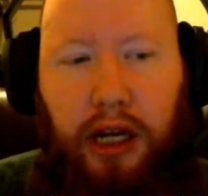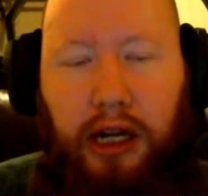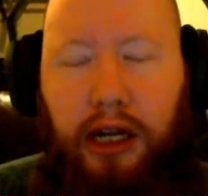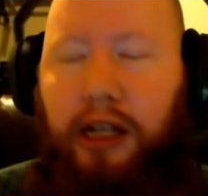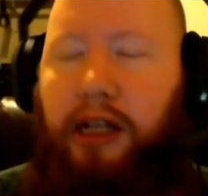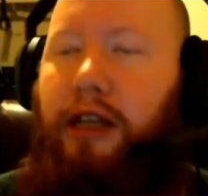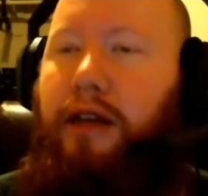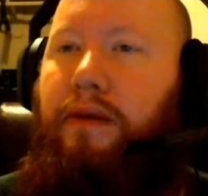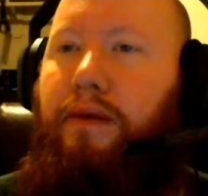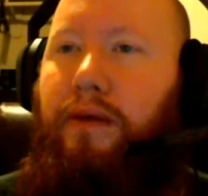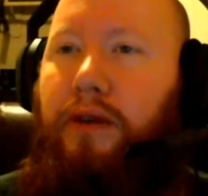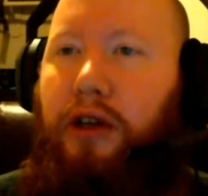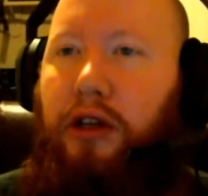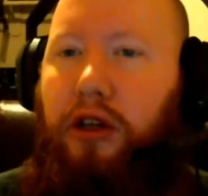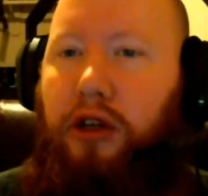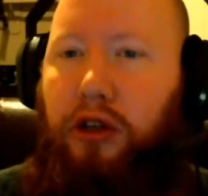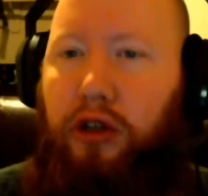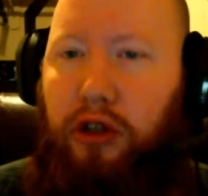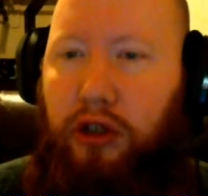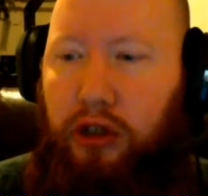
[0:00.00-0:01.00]
Leave
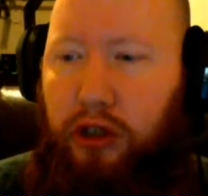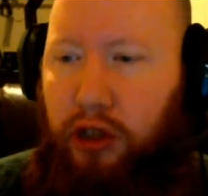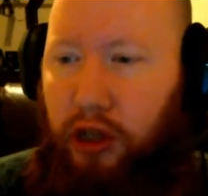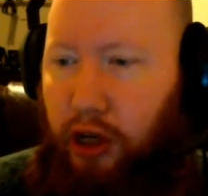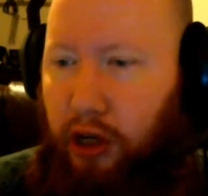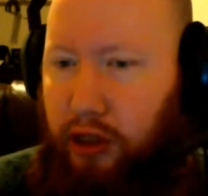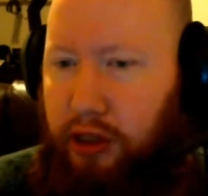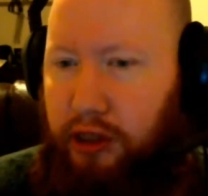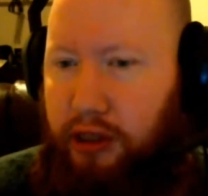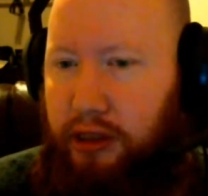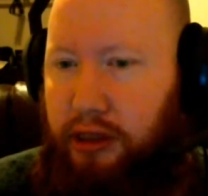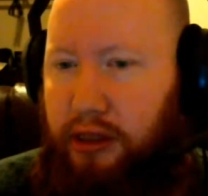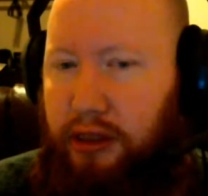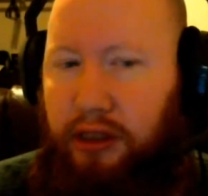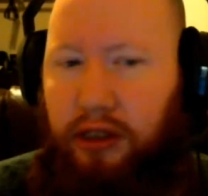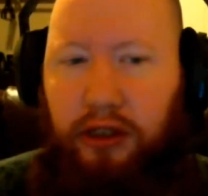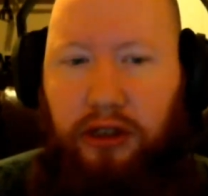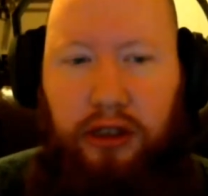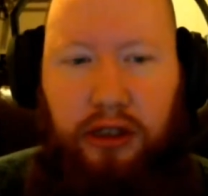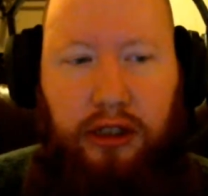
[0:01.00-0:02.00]
your thoughts
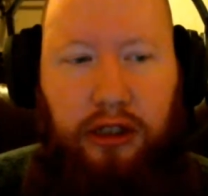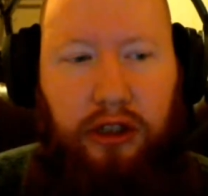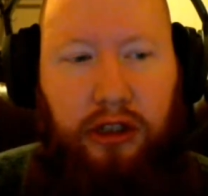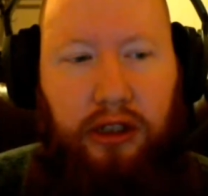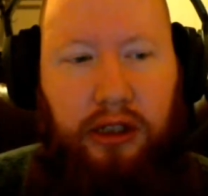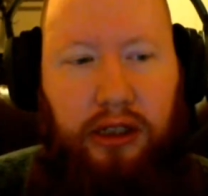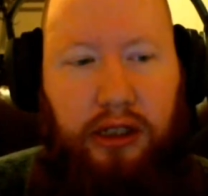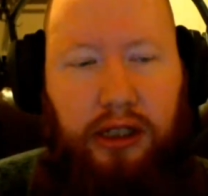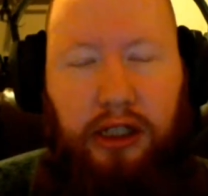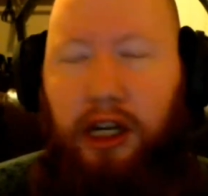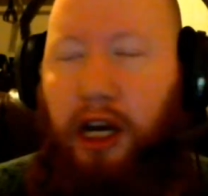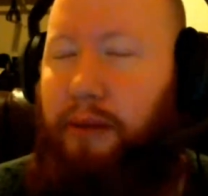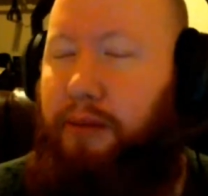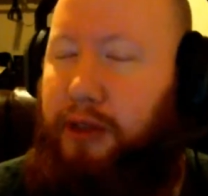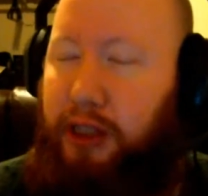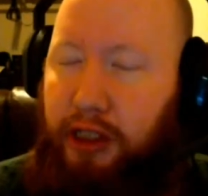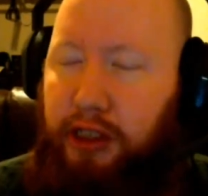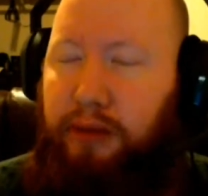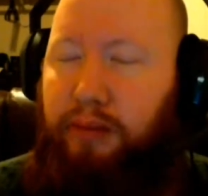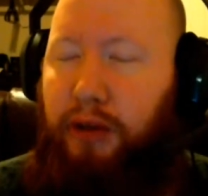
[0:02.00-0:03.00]
in the comment
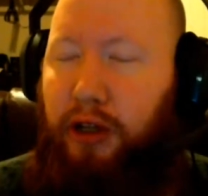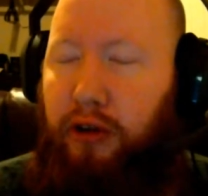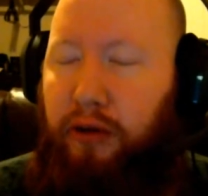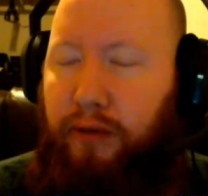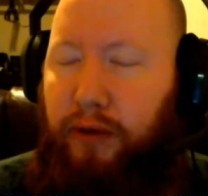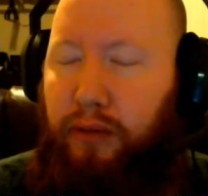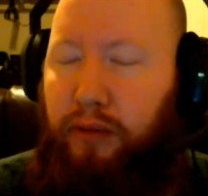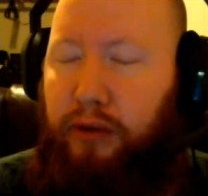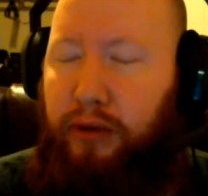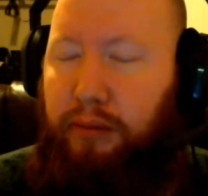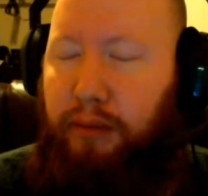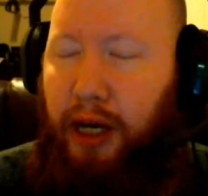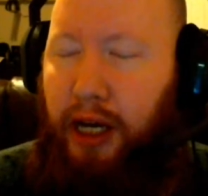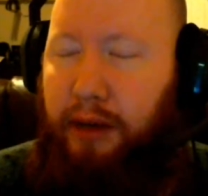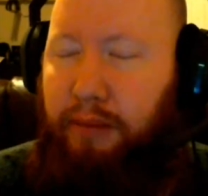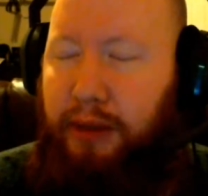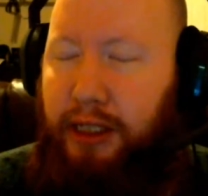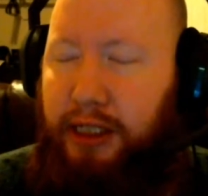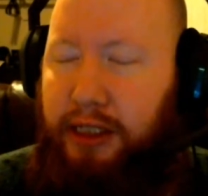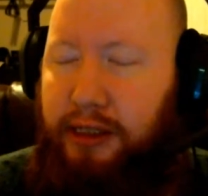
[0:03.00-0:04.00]
section below if you wouldn't
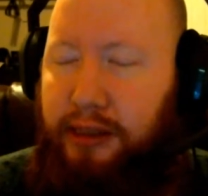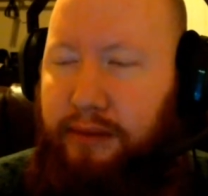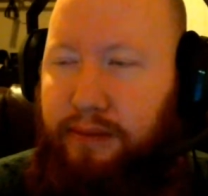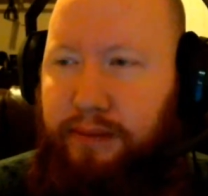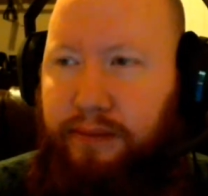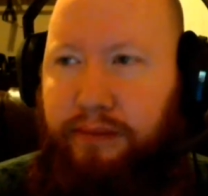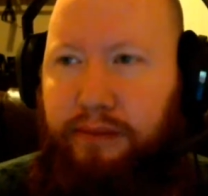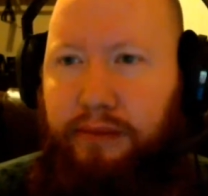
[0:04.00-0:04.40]
mind, please.